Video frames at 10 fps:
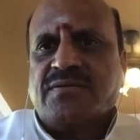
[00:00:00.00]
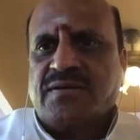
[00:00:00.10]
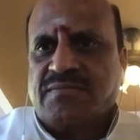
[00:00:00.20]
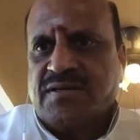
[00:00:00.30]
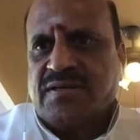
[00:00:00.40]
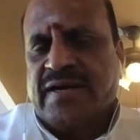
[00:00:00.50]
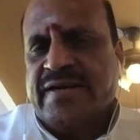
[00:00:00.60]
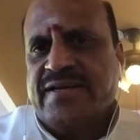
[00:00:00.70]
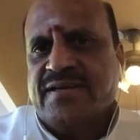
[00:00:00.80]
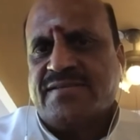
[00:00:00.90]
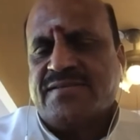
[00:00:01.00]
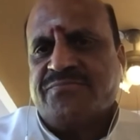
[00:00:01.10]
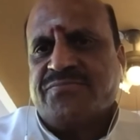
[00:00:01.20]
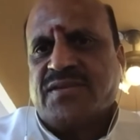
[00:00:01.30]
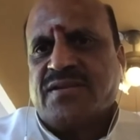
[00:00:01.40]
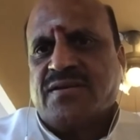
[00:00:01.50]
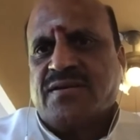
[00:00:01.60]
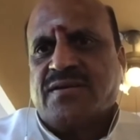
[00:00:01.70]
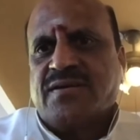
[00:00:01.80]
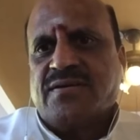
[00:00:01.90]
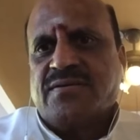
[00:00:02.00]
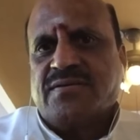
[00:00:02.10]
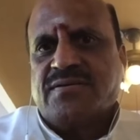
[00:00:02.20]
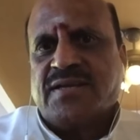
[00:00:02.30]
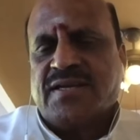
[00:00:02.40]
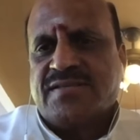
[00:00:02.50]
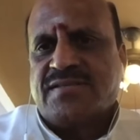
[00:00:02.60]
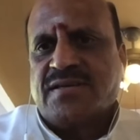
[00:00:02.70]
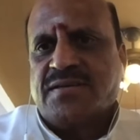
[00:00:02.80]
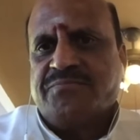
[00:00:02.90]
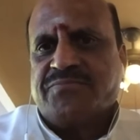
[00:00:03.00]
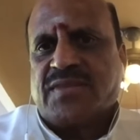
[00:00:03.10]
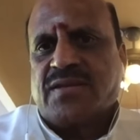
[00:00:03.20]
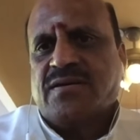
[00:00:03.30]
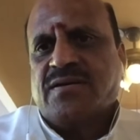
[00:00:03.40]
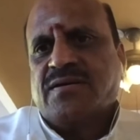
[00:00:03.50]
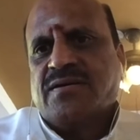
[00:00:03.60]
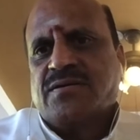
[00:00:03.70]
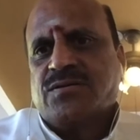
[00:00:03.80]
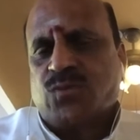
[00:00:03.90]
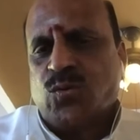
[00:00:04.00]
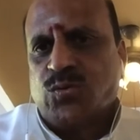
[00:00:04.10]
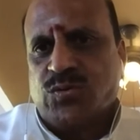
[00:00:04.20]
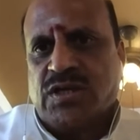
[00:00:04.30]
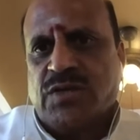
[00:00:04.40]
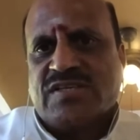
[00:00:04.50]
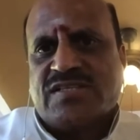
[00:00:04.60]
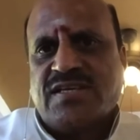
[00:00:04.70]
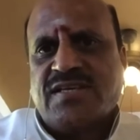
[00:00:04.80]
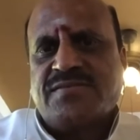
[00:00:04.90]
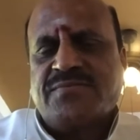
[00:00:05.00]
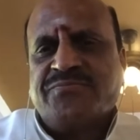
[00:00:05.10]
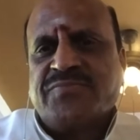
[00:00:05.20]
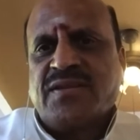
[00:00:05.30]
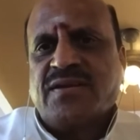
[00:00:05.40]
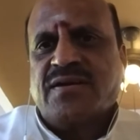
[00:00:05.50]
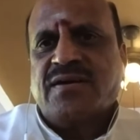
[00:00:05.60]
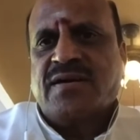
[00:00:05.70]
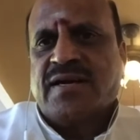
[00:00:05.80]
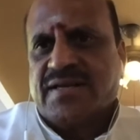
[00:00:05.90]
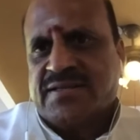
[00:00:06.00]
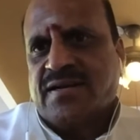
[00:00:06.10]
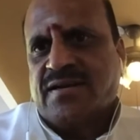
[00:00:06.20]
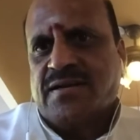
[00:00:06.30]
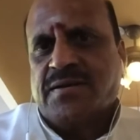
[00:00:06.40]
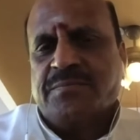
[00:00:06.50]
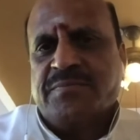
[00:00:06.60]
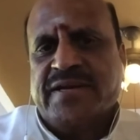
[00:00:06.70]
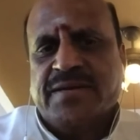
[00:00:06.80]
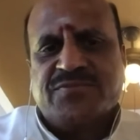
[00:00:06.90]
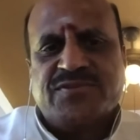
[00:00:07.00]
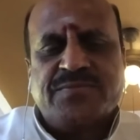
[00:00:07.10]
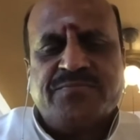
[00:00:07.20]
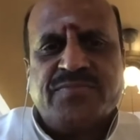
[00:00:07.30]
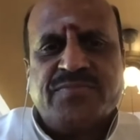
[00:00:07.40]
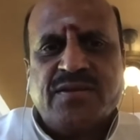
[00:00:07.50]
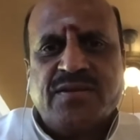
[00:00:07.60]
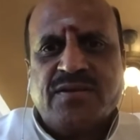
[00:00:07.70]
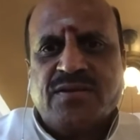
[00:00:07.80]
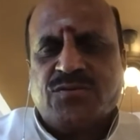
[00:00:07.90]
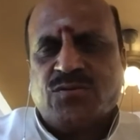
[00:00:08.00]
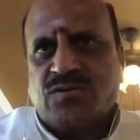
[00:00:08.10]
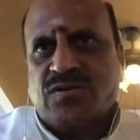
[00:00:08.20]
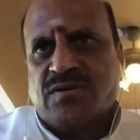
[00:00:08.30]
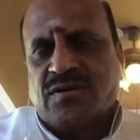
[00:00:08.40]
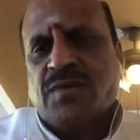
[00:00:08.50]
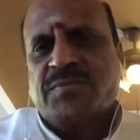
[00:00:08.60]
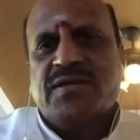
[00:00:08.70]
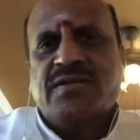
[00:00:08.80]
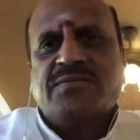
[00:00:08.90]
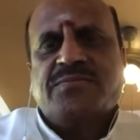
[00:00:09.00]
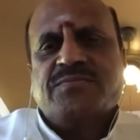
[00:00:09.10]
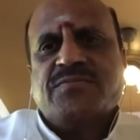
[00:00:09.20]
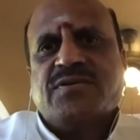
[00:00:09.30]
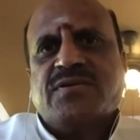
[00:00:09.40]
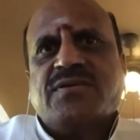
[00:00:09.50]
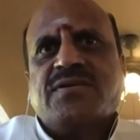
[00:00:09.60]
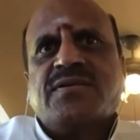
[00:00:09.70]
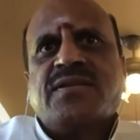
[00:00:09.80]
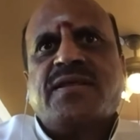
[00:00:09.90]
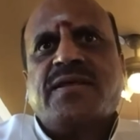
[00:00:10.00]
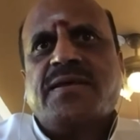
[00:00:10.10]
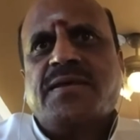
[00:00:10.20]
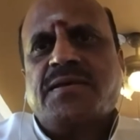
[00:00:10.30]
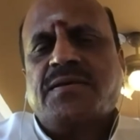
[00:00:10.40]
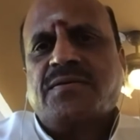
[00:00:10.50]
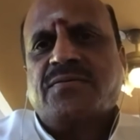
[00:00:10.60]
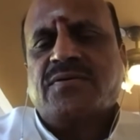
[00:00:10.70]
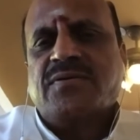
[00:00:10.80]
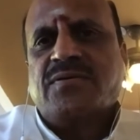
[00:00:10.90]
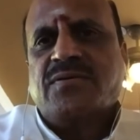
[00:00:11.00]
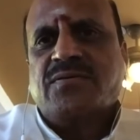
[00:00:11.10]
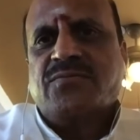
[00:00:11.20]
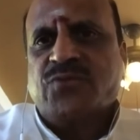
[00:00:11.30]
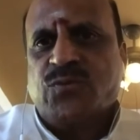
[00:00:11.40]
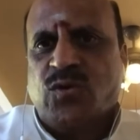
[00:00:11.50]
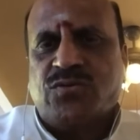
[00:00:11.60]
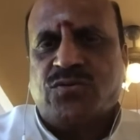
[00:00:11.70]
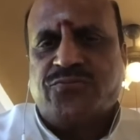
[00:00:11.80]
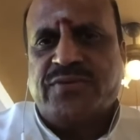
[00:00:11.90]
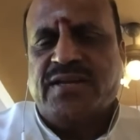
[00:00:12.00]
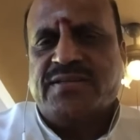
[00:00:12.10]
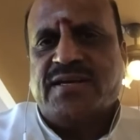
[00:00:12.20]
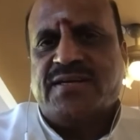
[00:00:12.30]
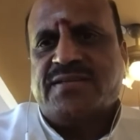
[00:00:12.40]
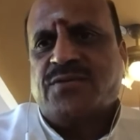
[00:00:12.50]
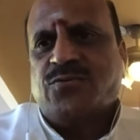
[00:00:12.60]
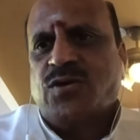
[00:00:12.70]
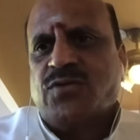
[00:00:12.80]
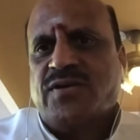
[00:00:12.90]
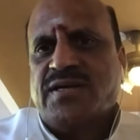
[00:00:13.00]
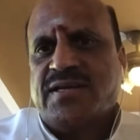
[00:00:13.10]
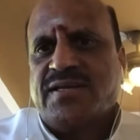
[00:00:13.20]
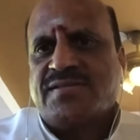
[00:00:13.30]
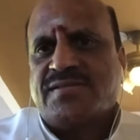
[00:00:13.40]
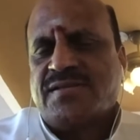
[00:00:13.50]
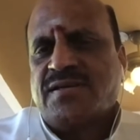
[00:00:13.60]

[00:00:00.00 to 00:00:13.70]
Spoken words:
ideas, that is through universities and other mediums. So normally we want to feel that the whole world is